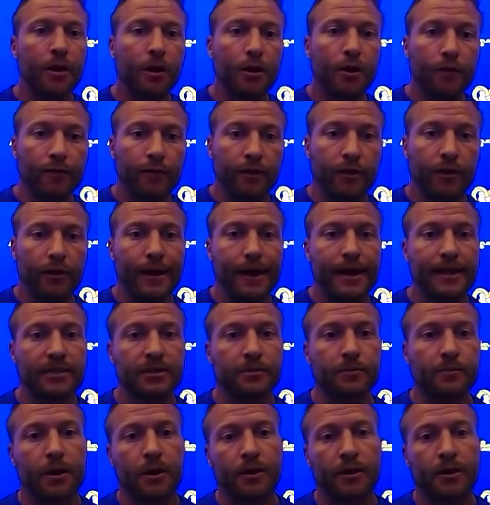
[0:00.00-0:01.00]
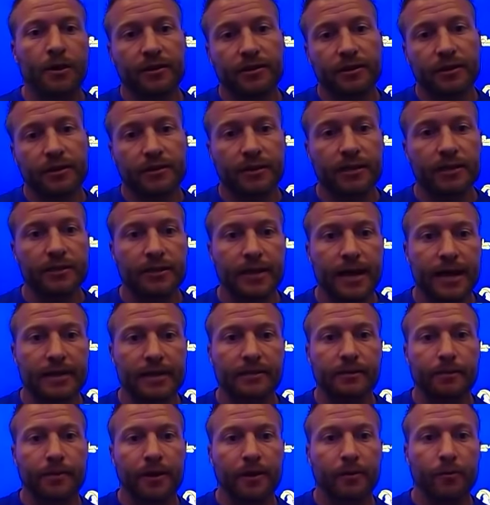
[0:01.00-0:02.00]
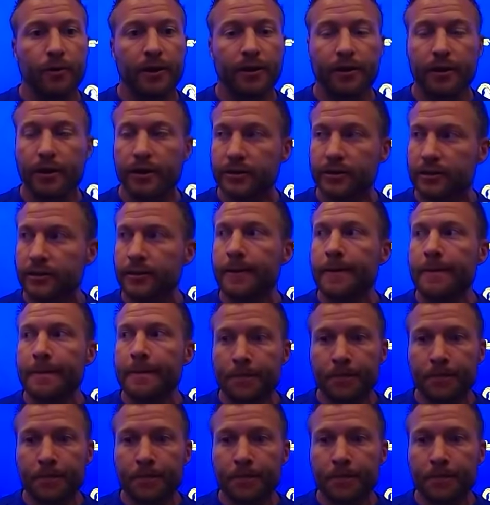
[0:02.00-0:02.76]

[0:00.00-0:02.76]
over the last month since these guys have been with us,